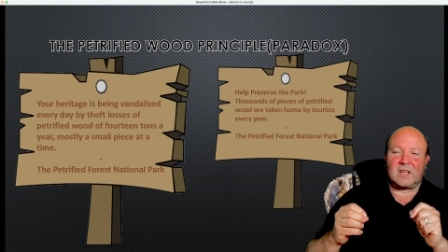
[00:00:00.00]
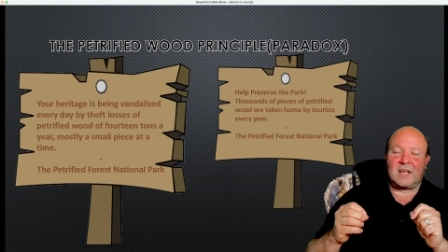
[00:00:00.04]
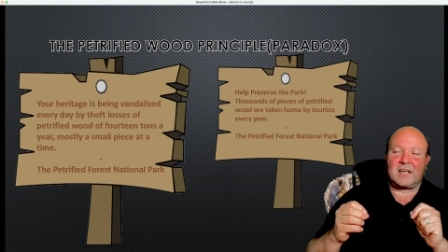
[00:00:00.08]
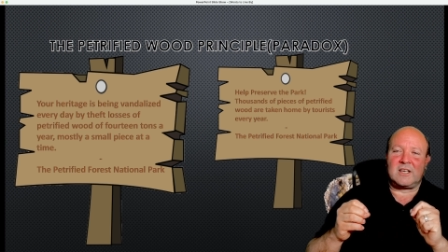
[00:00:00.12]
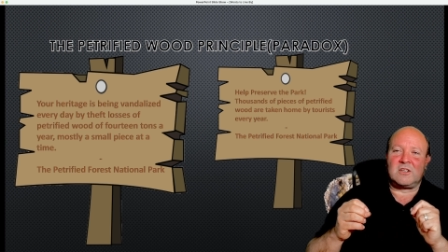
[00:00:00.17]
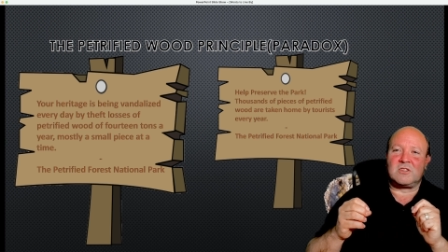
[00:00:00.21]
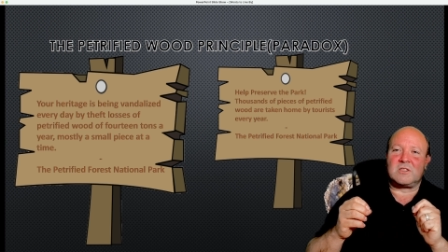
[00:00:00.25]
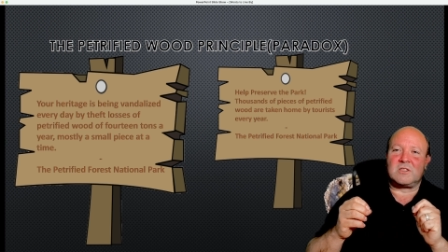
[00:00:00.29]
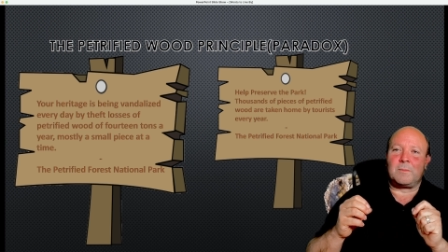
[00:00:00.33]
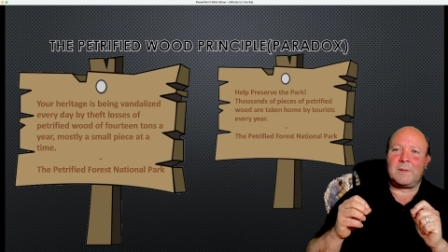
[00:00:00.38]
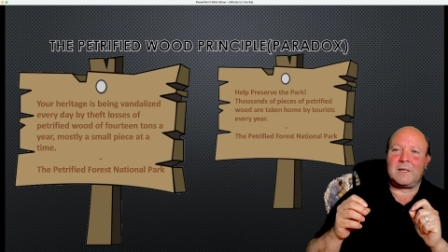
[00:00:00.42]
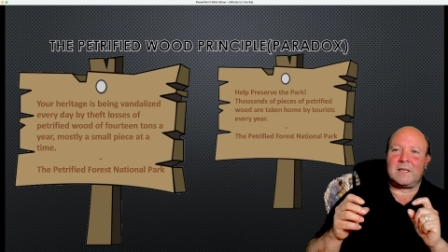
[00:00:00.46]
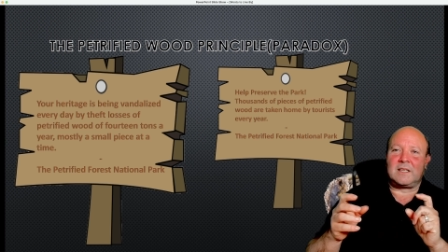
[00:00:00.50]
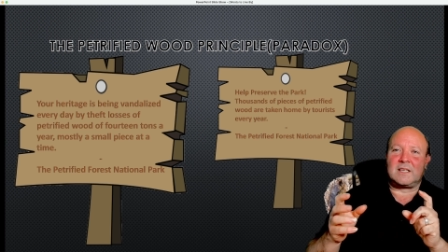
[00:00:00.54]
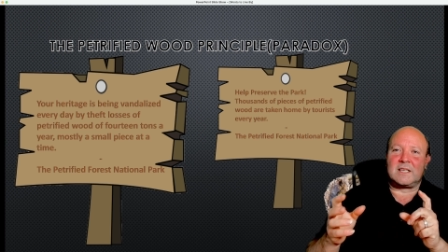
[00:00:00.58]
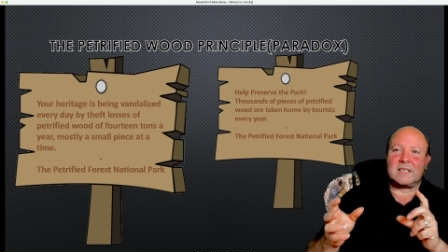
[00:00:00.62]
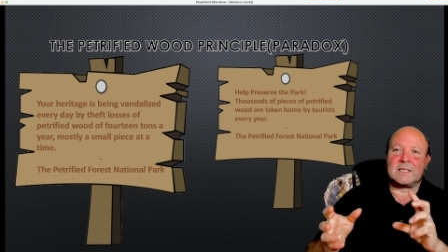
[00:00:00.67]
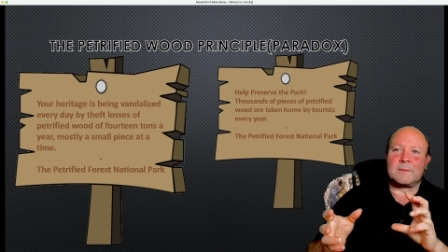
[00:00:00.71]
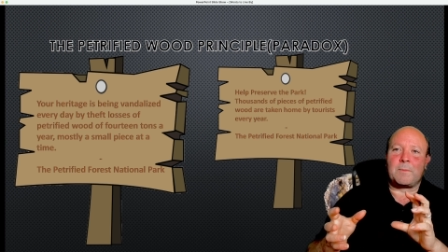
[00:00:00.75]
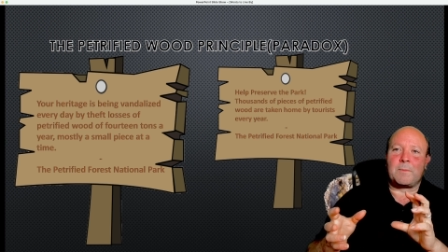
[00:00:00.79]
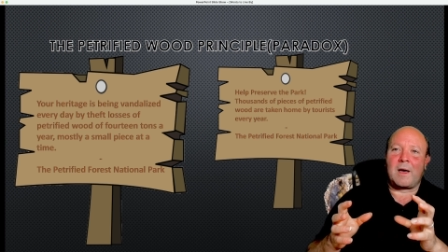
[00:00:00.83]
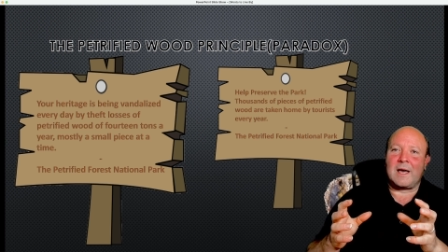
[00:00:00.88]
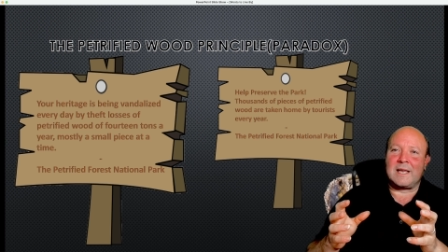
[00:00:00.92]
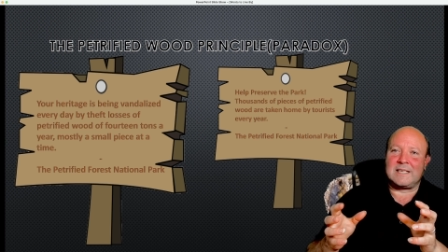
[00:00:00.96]
I used to be
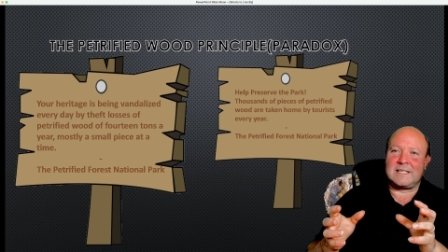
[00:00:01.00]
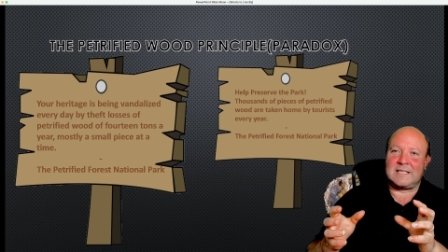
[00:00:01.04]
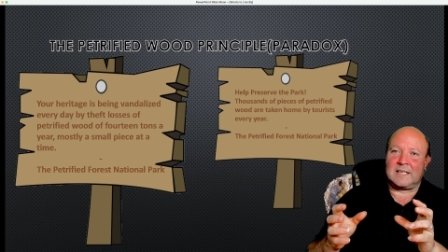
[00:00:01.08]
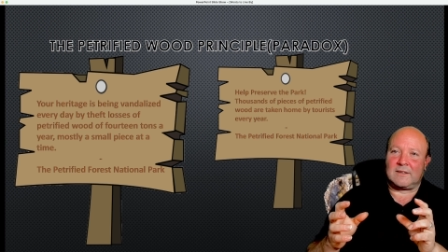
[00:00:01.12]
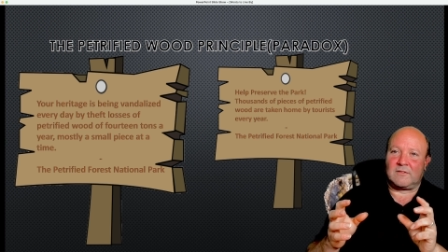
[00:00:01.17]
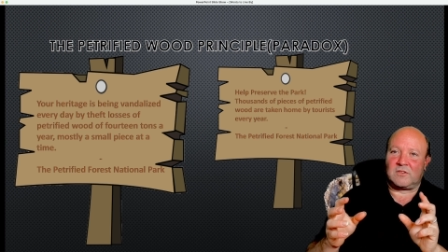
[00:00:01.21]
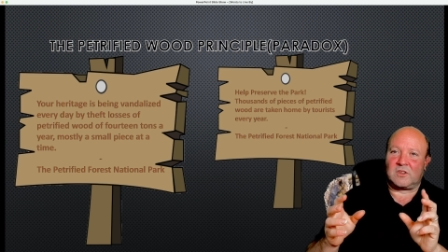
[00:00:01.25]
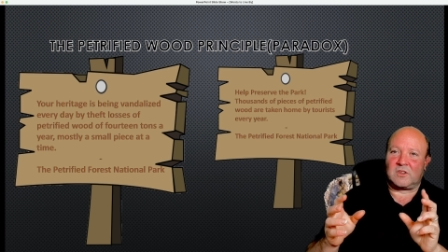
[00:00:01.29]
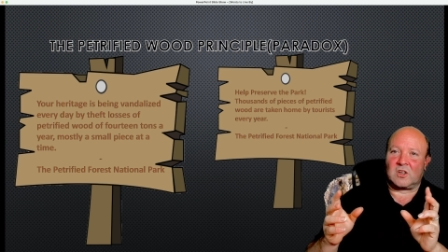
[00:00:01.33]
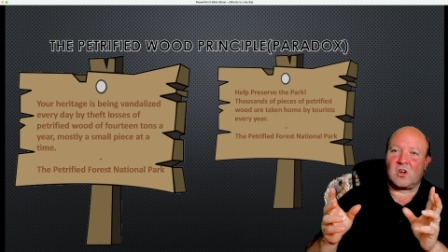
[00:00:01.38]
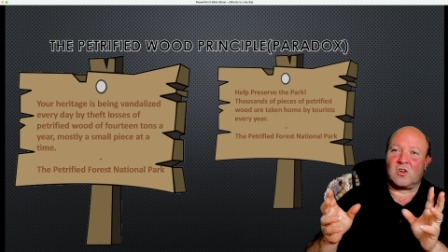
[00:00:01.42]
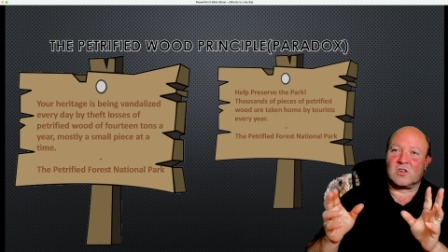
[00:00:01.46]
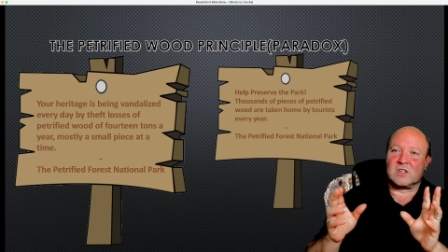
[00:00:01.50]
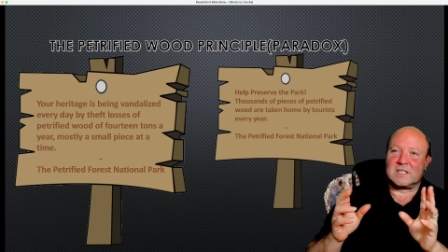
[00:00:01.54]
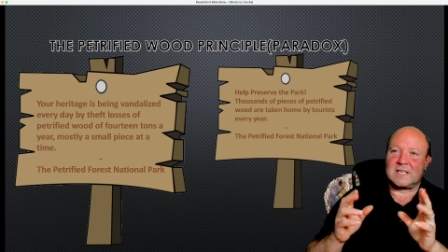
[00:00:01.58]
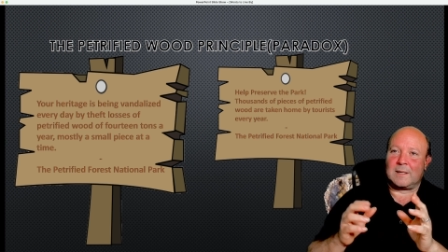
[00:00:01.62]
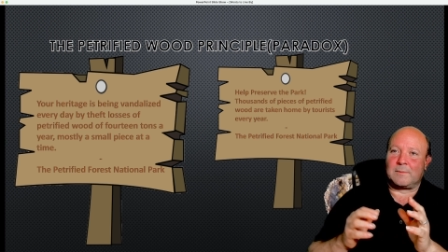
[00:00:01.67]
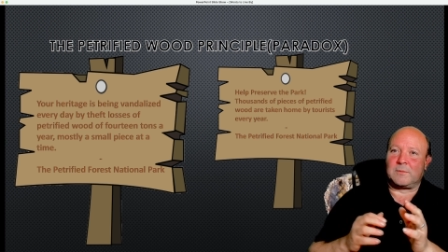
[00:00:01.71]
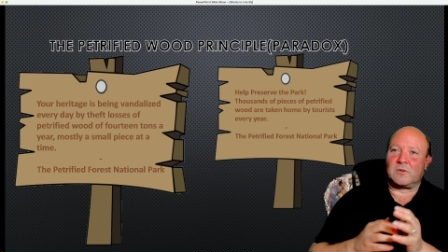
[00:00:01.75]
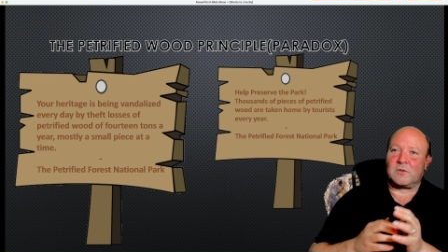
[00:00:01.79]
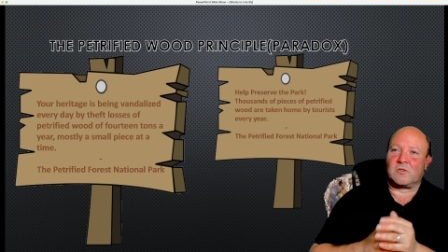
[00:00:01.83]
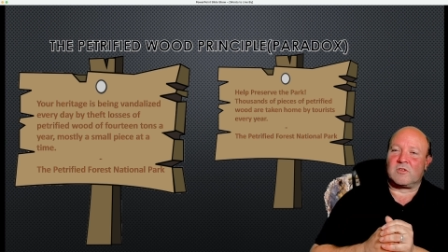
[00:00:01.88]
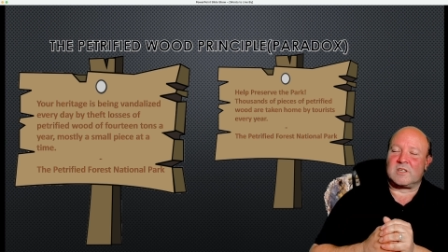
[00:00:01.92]
despising of the concept of